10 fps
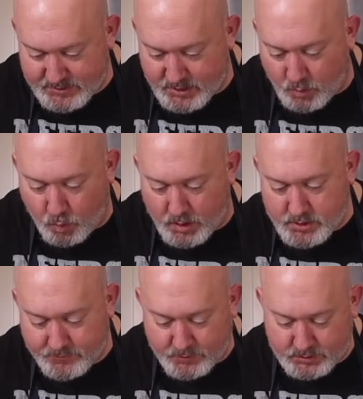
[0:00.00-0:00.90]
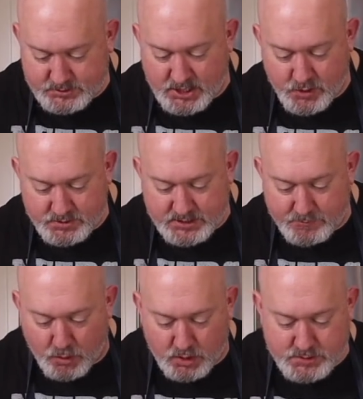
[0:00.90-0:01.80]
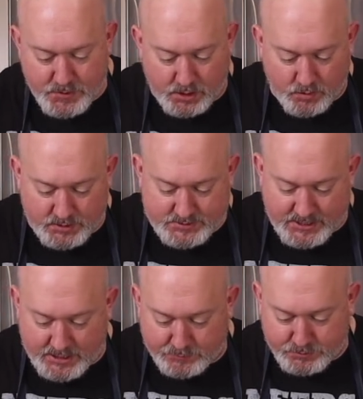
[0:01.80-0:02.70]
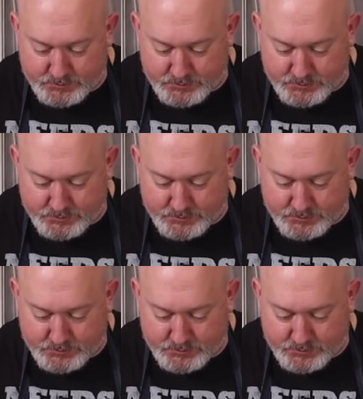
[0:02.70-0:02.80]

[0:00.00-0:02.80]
a wonderful toasty marshmallow on top.